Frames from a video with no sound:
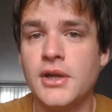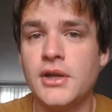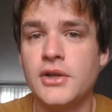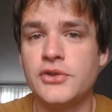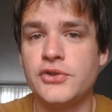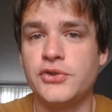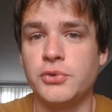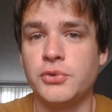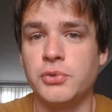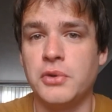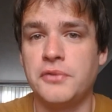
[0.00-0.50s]

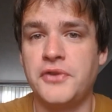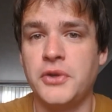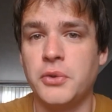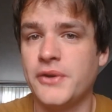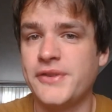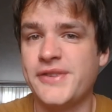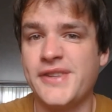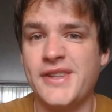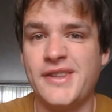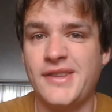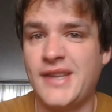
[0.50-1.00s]
So if you
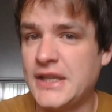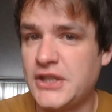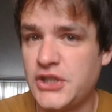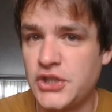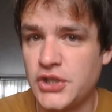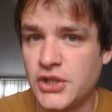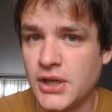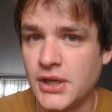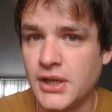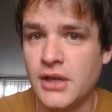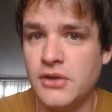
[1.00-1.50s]
want to
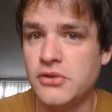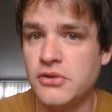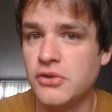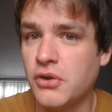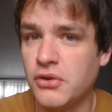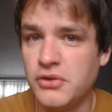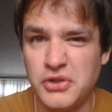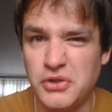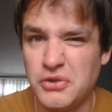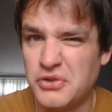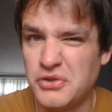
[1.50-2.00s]
ditch it and
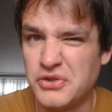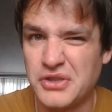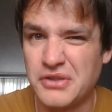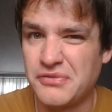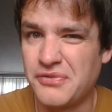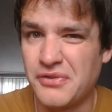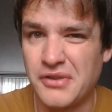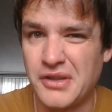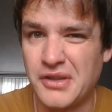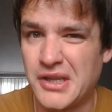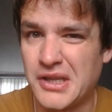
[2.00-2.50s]
not use it
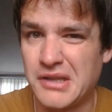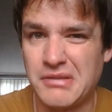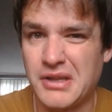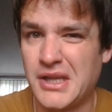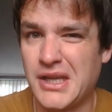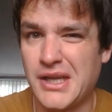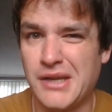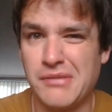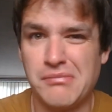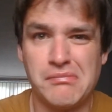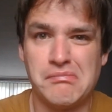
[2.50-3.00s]
for the
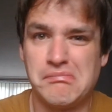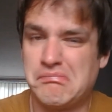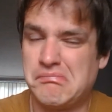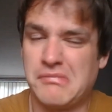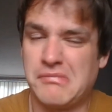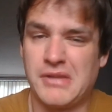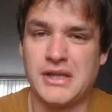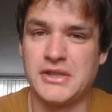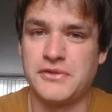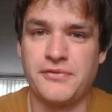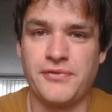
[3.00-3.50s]
hymn,
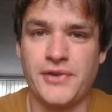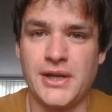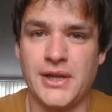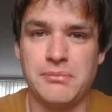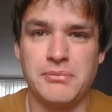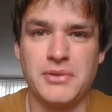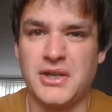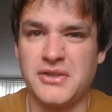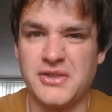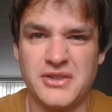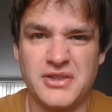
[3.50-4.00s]
that's fine,
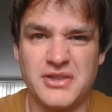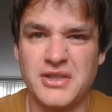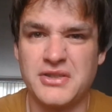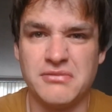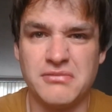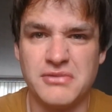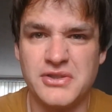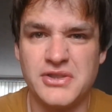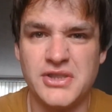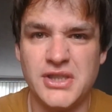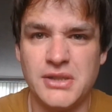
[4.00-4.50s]
because it
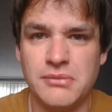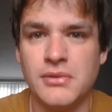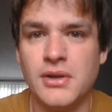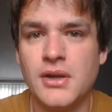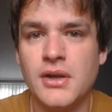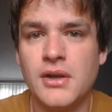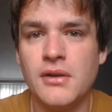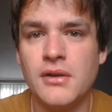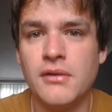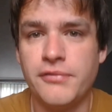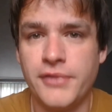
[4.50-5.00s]
doesn't seem
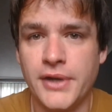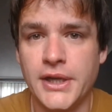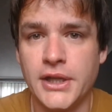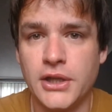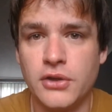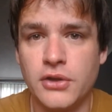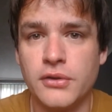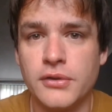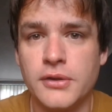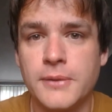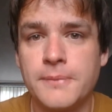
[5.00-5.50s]
very
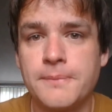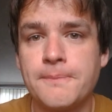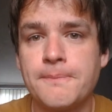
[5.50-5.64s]
good."